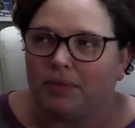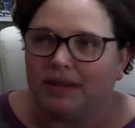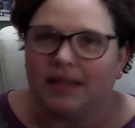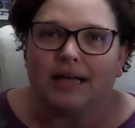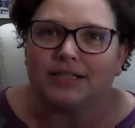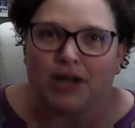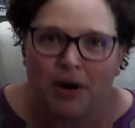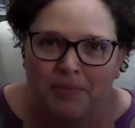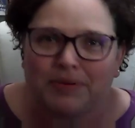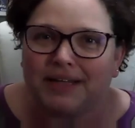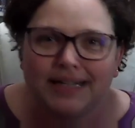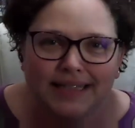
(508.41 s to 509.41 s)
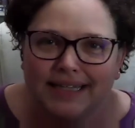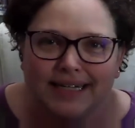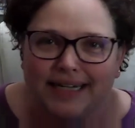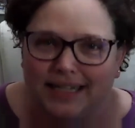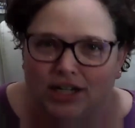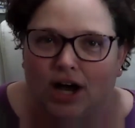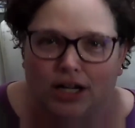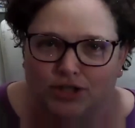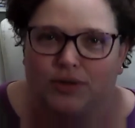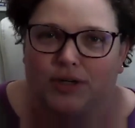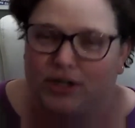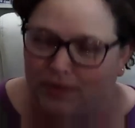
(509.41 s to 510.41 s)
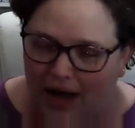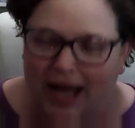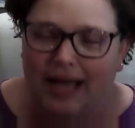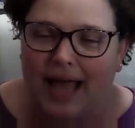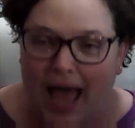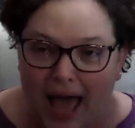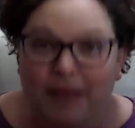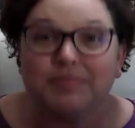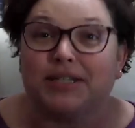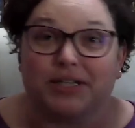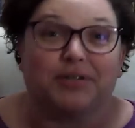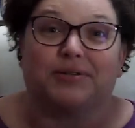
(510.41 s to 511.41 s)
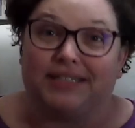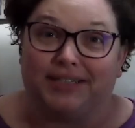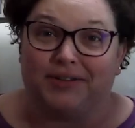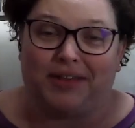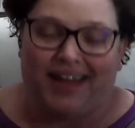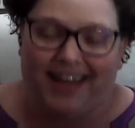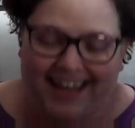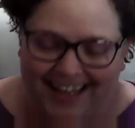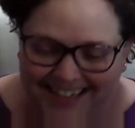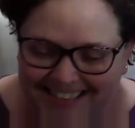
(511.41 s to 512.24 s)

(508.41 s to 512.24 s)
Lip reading: But that's completely not true. I absolutely do that.